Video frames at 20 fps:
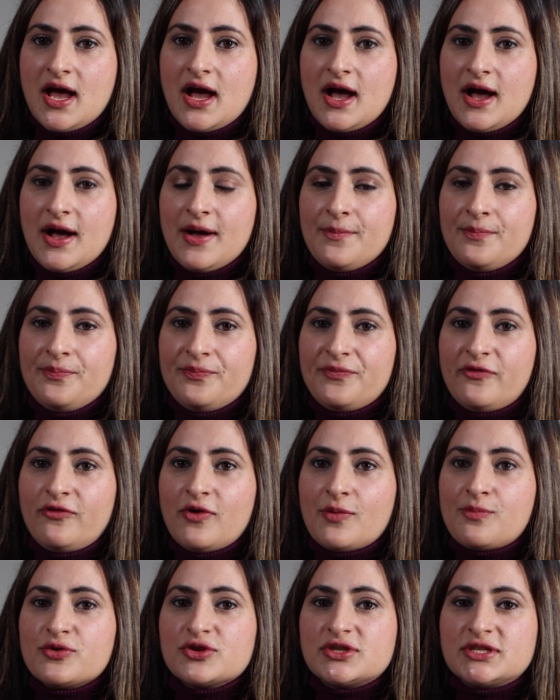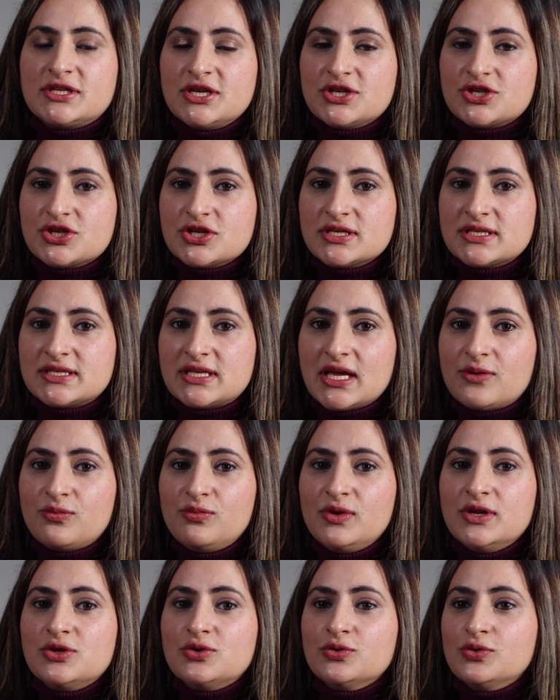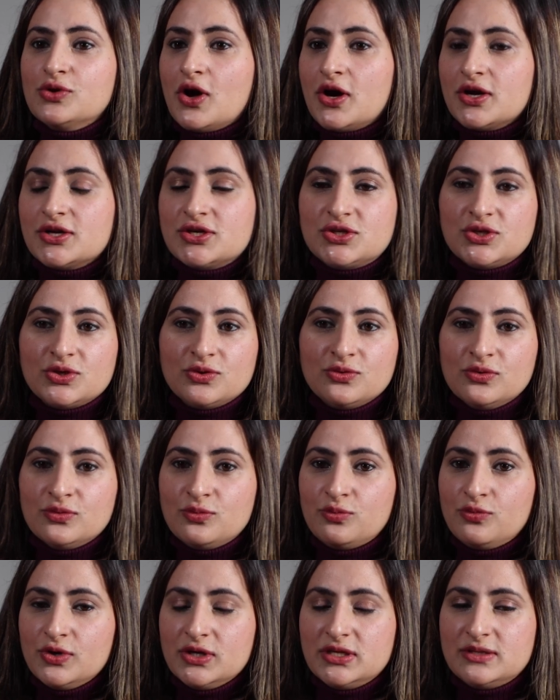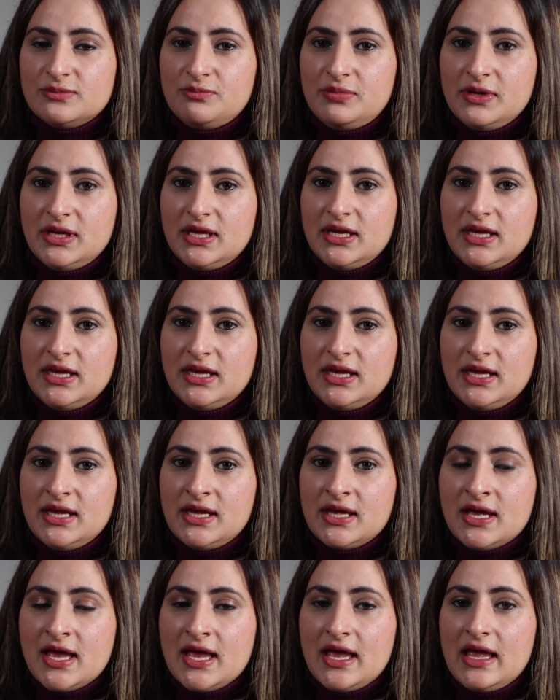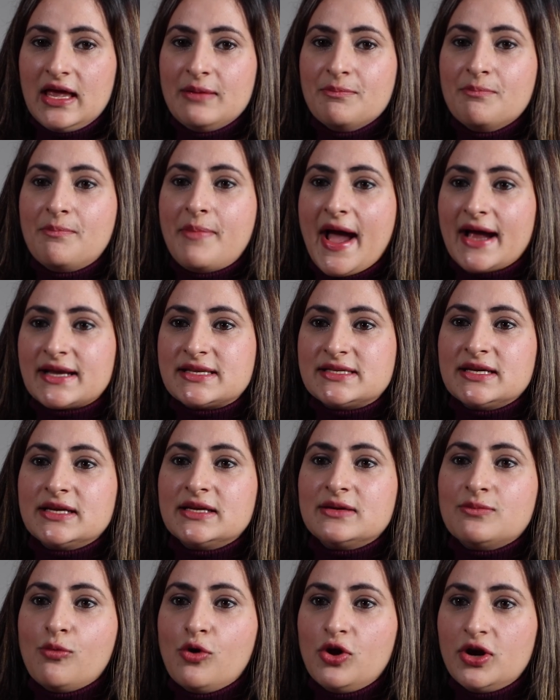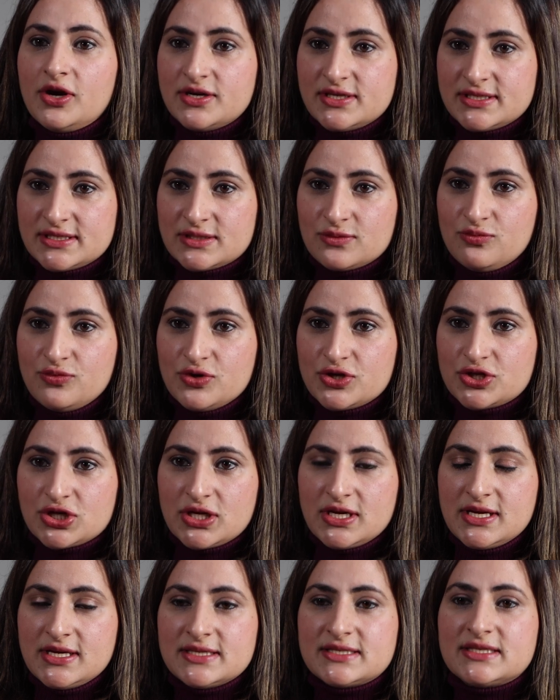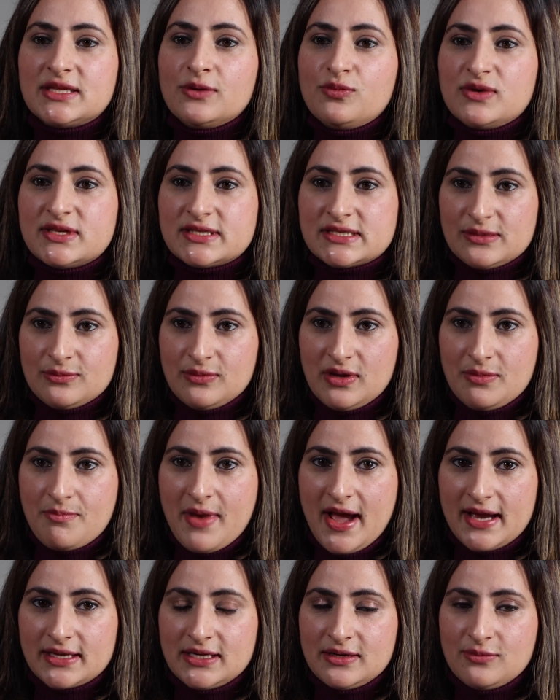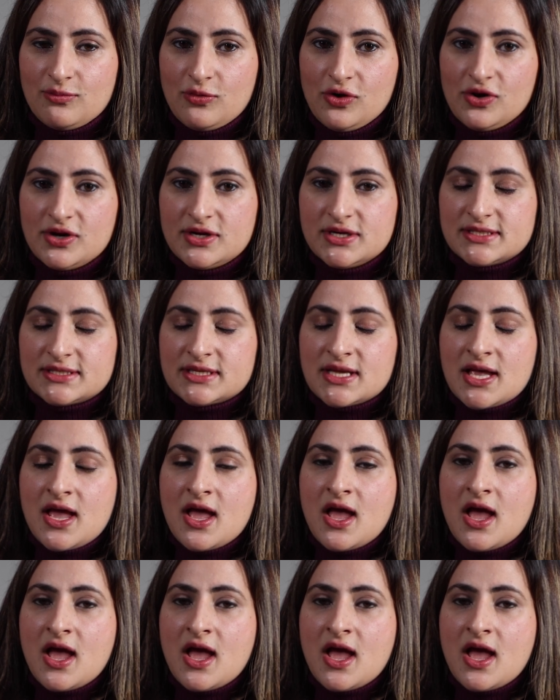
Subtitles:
For procedures that we do not do would be impacted molars, which is the wisdom impacted molars.